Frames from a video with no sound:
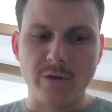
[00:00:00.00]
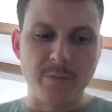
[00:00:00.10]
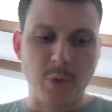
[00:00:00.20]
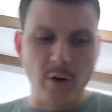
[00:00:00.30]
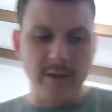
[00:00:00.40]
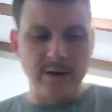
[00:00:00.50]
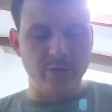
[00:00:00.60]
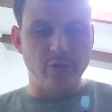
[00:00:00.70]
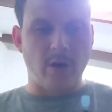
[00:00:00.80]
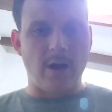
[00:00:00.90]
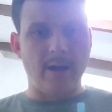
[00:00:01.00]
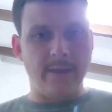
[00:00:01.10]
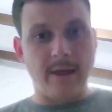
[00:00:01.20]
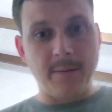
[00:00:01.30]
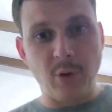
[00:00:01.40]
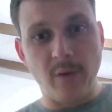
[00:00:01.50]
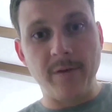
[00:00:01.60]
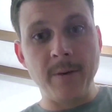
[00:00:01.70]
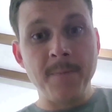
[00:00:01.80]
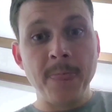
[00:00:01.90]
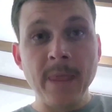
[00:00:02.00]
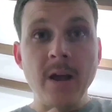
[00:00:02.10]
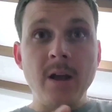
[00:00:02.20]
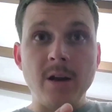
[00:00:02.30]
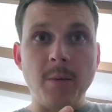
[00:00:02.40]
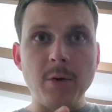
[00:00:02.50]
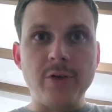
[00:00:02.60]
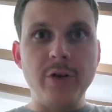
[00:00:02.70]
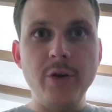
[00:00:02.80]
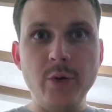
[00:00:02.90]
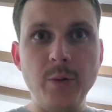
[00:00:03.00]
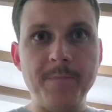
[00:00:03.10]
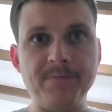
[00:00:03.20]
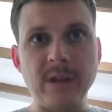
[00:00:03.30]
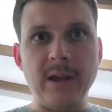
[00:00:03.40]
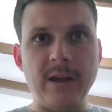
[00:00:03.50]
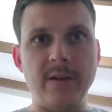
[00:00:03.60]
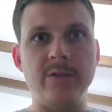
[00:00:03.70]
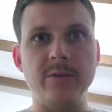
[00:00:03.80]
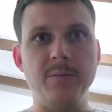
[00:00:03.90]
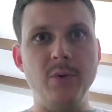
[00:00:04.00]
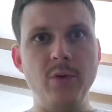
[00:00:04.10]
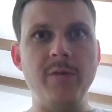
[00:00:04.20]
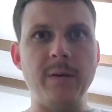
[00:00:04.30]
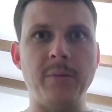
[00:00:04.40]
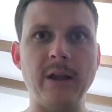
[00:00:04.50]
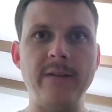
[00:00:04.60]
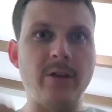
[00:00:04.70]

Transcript: So it's important that you draw and then move. Number two is move and